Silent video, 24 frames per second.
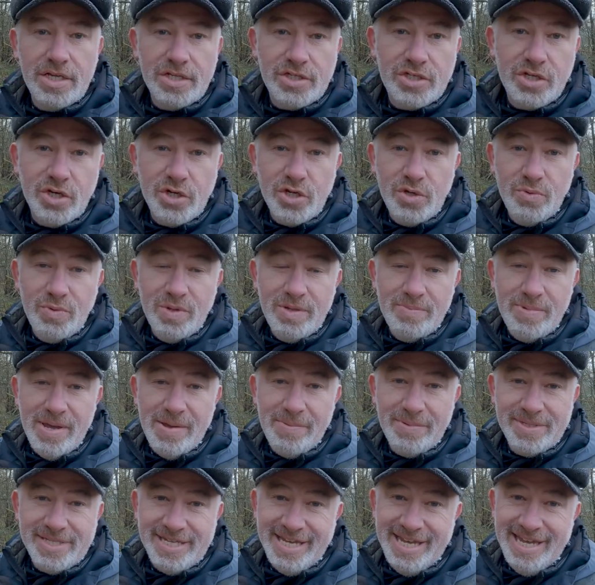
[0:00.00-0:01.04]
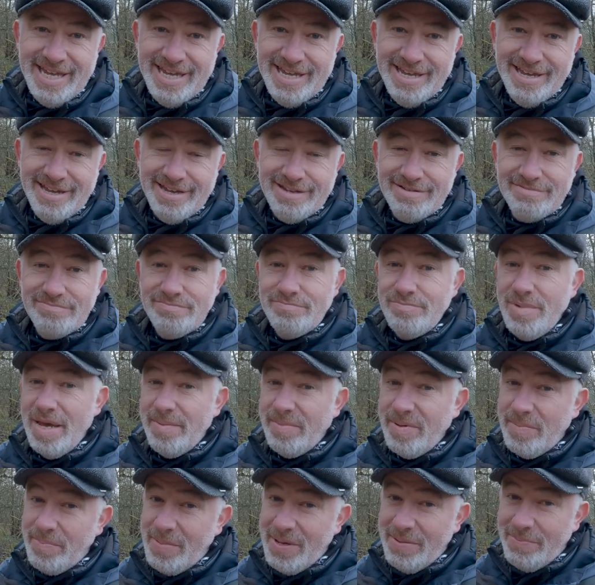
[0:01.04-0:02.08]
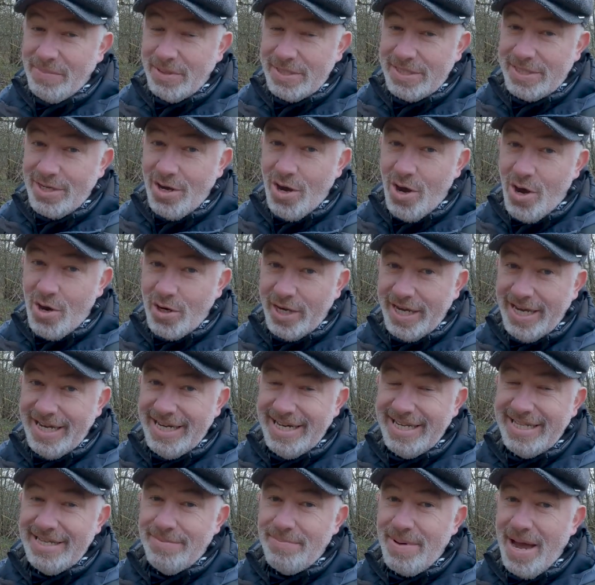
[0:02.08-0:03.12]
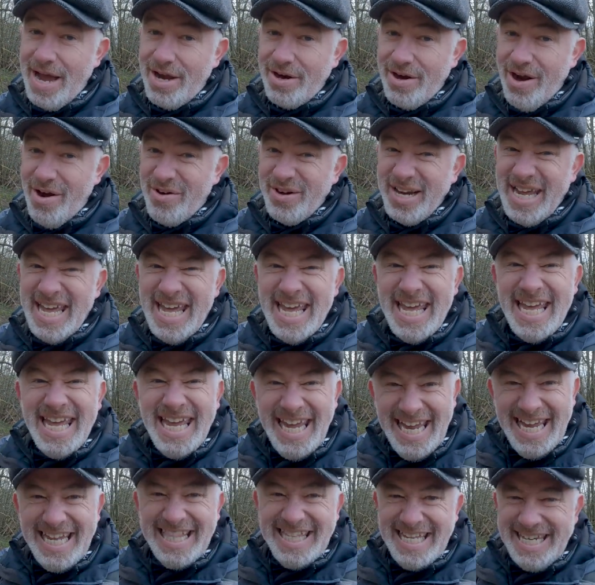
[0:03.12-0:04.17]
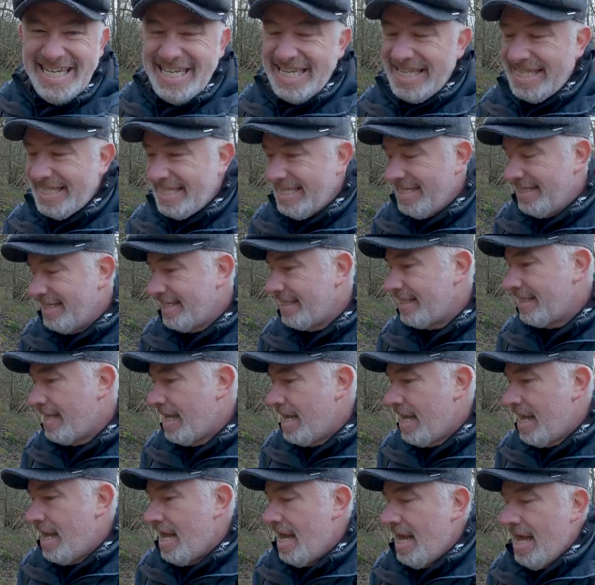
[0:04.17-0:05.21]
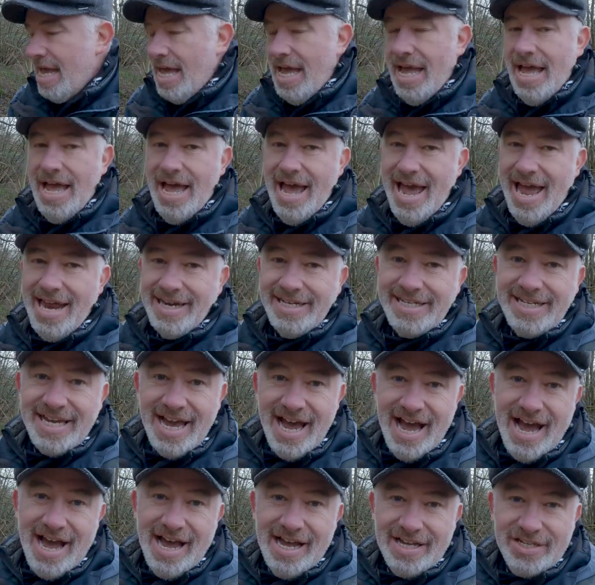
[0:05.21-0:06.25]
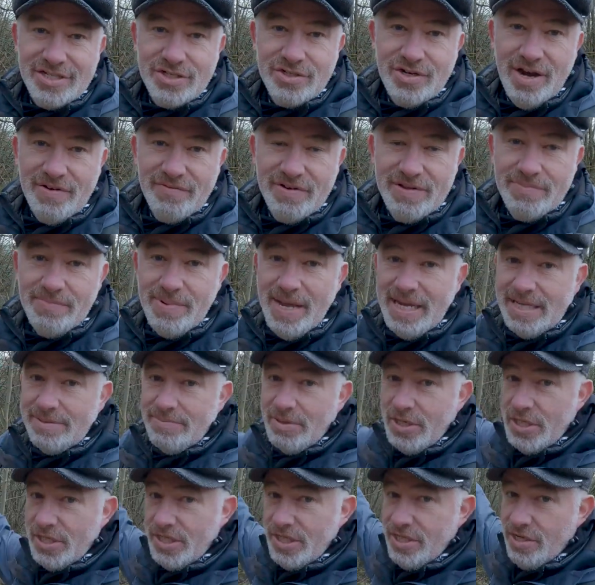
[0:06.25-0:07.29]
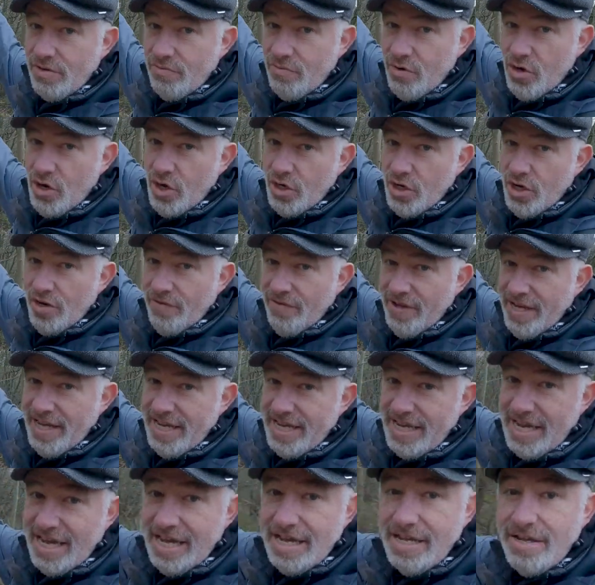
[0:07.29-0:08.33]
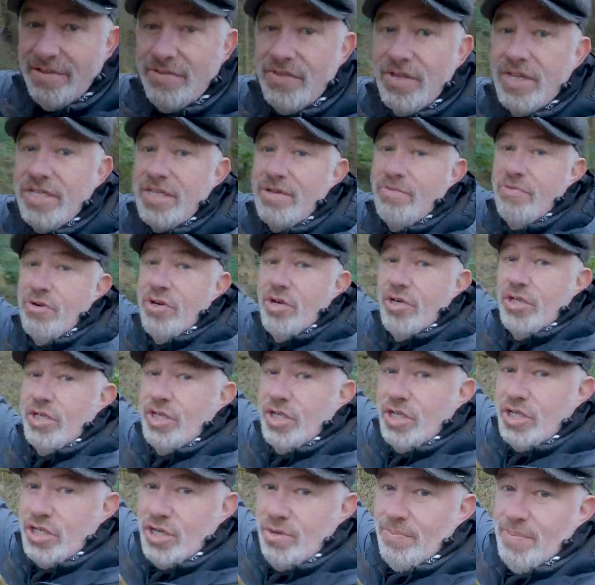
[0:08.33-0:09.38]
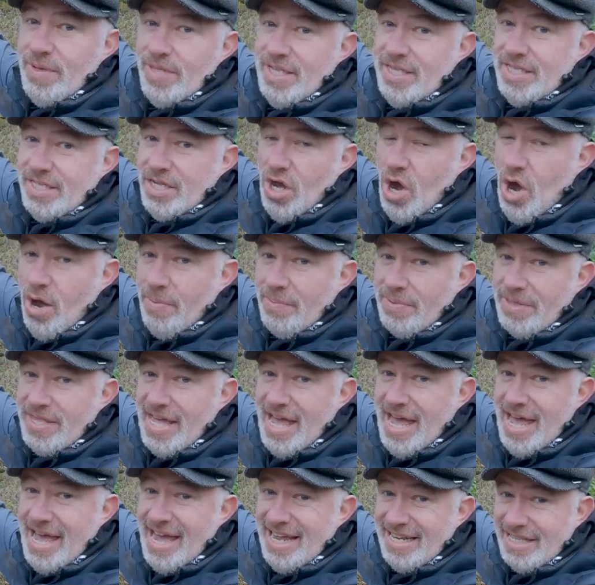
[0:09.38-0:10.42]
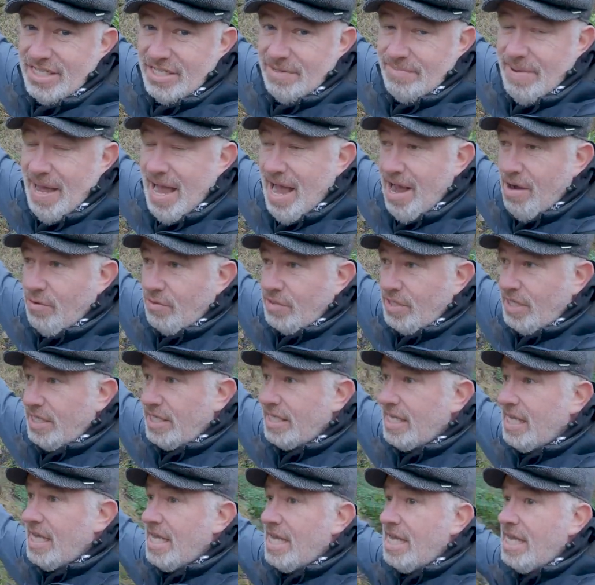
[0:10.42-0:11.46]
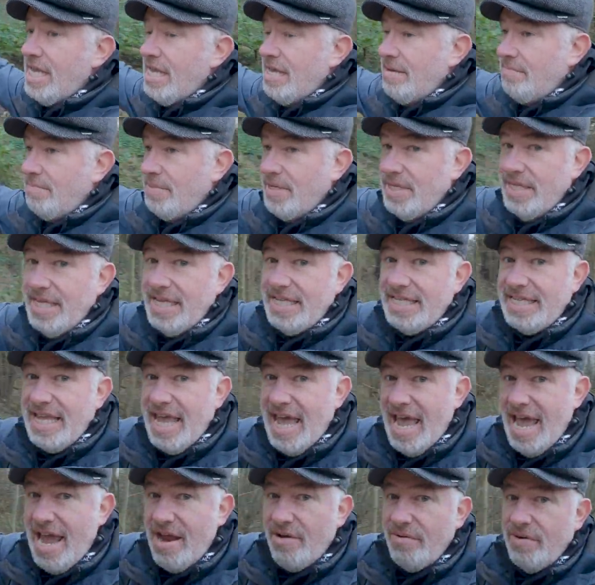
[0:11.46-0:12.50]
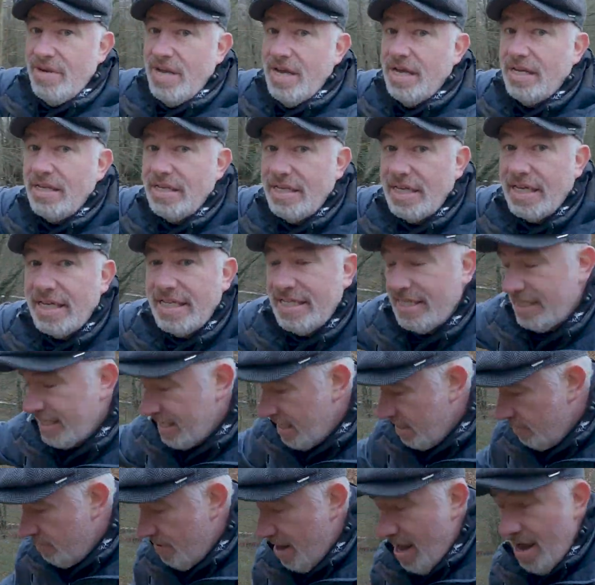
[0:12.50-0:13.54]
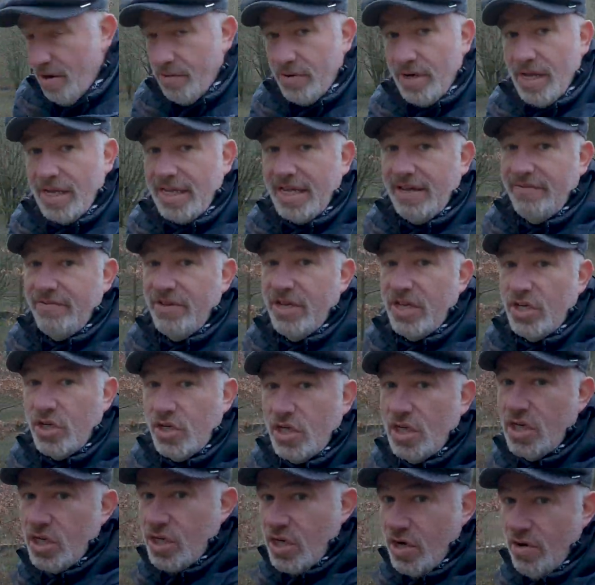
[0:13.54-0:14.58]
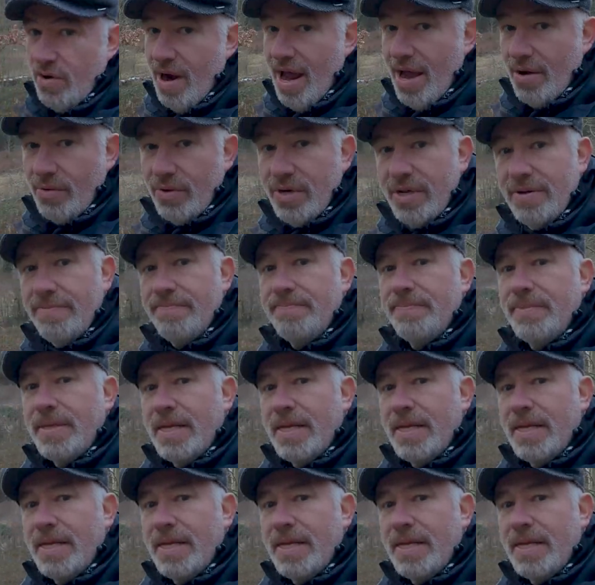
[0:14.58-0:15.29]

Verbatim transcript: So you will be able to hear maybe people talking in the background in the distance and cars travelling past because of the road over here. There's a road just up at the top there and some houses. But this area you can see around, I'll give you a good look around.